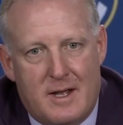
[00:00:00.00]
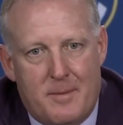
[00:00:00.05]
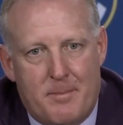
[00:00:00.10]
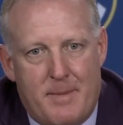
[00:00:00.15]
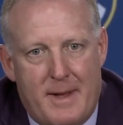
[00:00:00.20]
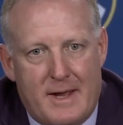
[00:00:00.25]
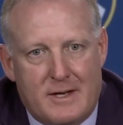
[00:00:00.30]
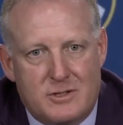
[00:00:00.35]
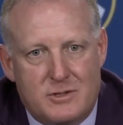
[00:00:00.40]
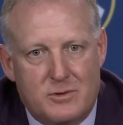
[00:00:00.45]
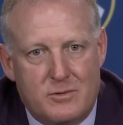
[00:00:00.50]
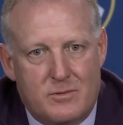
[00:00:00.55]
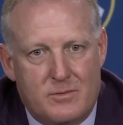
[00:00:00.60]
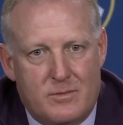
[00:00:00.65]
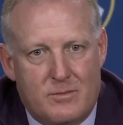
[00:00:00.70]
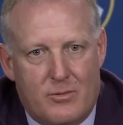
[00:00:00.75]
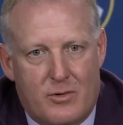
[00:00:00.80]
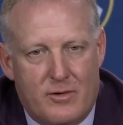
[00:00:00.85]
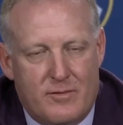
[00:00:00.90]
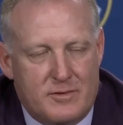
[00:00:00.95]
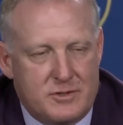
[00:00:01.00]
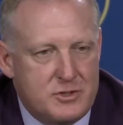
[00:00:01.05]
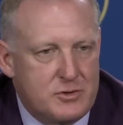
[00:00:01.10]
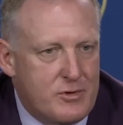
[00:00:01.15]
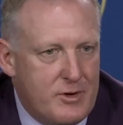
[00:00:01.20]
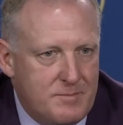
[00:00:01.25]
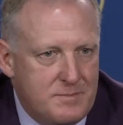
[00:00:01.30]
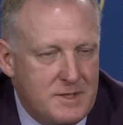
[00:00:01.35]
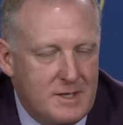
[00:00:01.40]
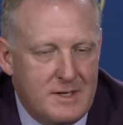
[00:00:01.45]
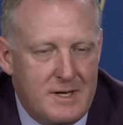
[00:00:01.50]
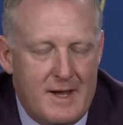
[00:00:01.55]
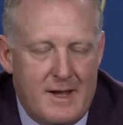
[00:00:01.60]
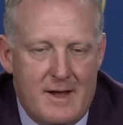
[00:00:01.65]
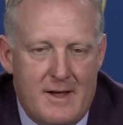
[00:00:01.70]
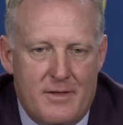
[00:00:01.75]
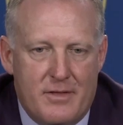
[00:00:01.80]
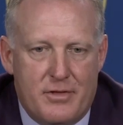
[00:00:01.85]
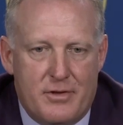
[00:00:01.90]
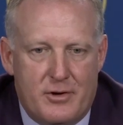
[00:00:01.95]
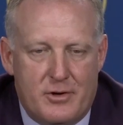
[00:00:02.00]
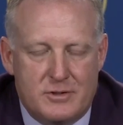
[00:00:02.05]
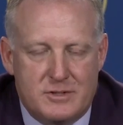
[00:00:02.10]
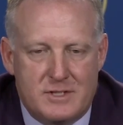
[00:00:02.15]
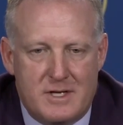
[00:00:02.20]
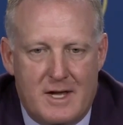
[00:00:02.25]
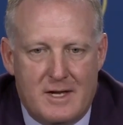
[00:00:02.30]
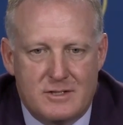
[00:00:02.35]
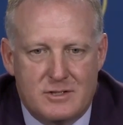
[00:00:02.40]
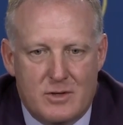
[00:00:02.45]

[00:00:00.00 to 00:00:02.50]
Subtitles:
back to more of a scripting day on Thursday.